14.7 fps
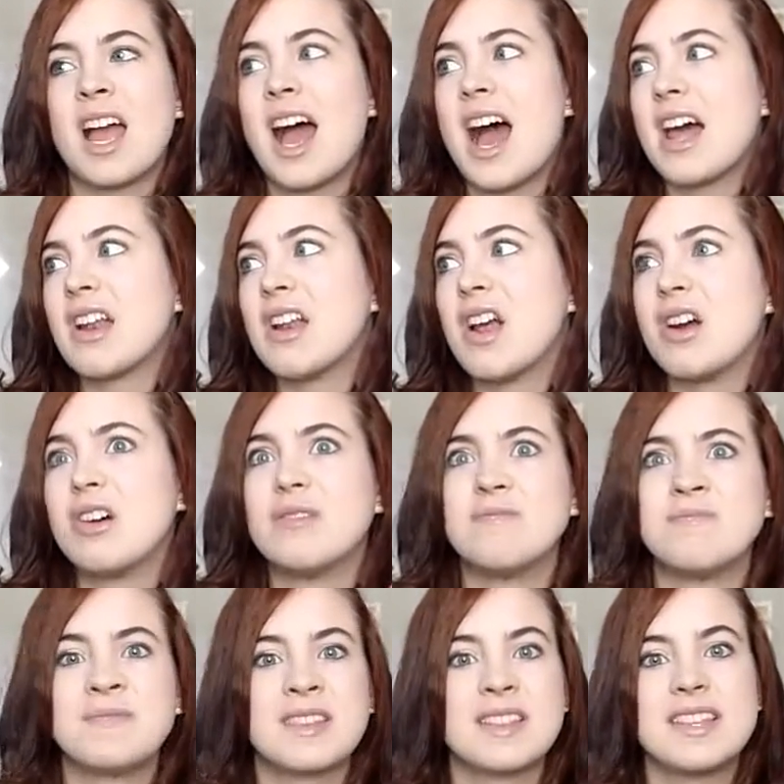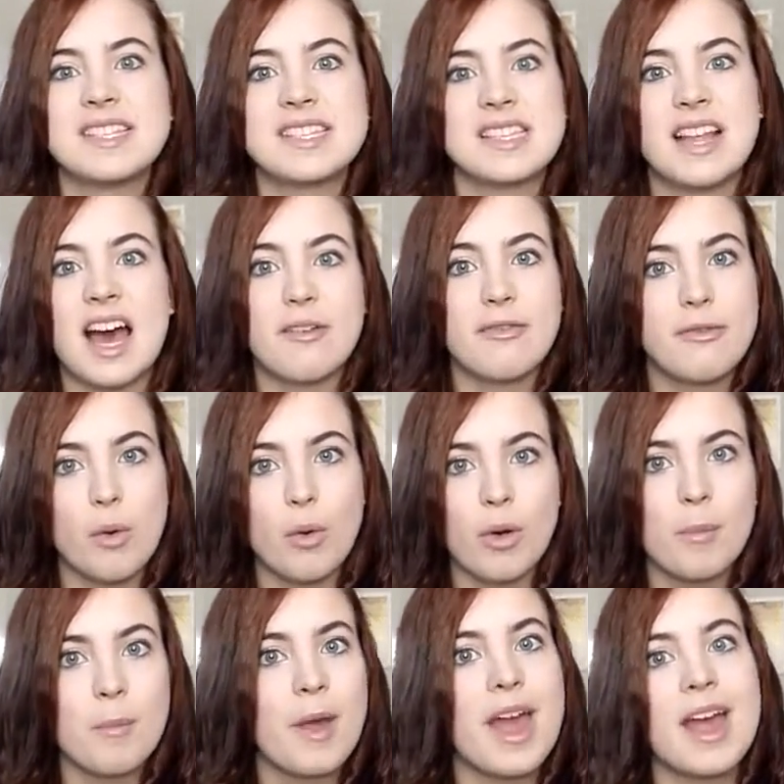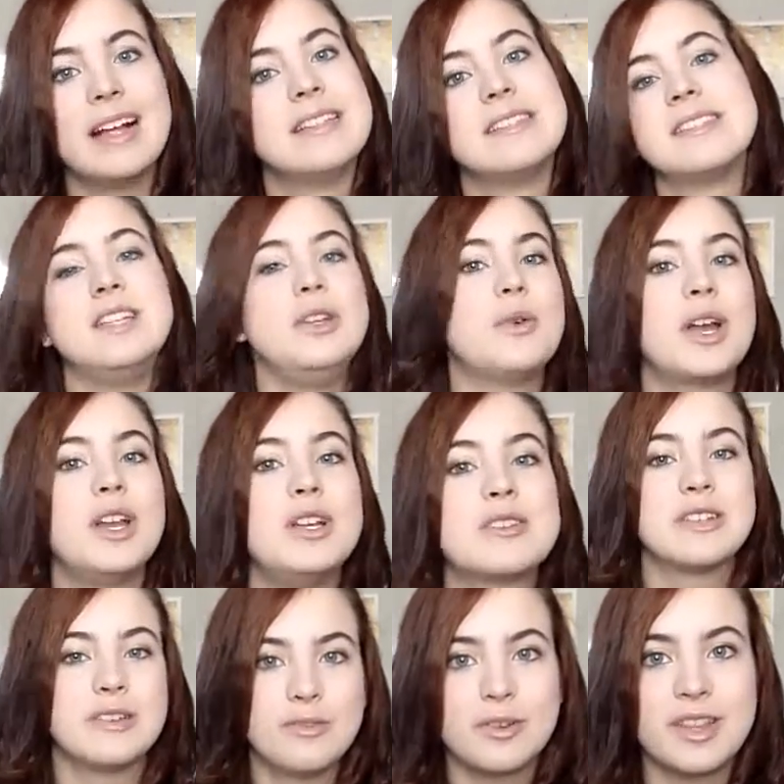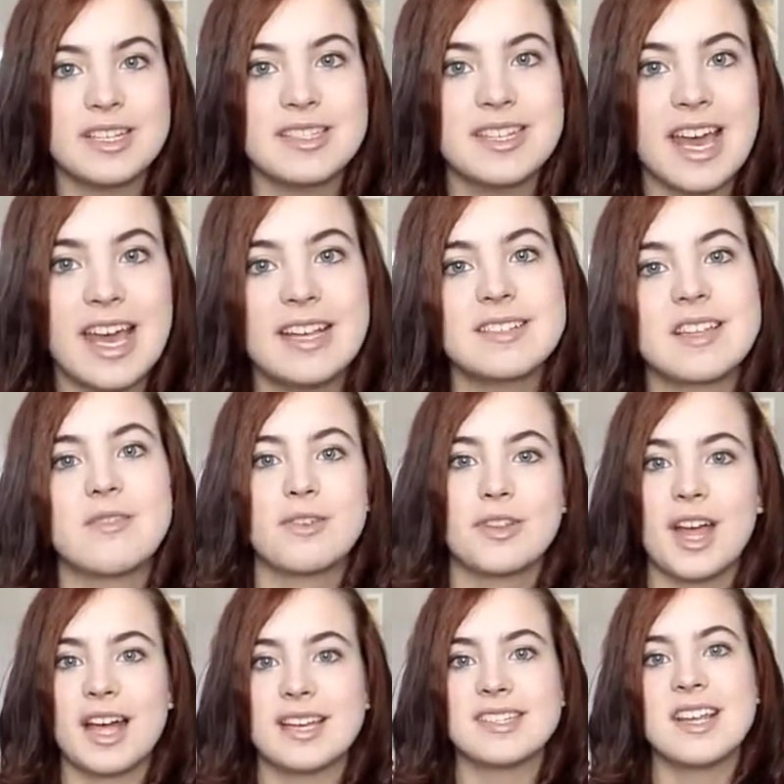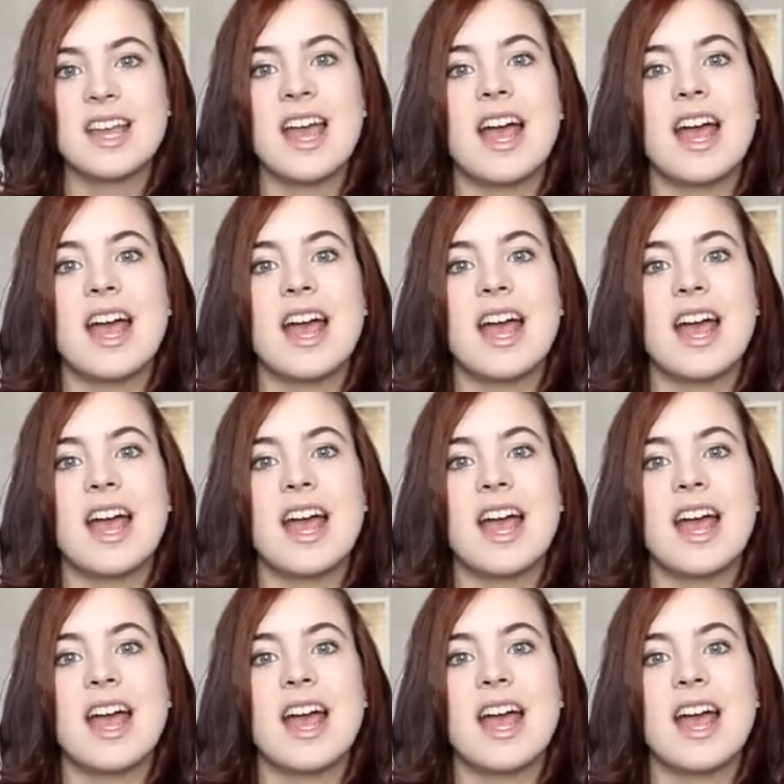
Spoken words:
I don't know, this and that form, and you can it for this case and for that,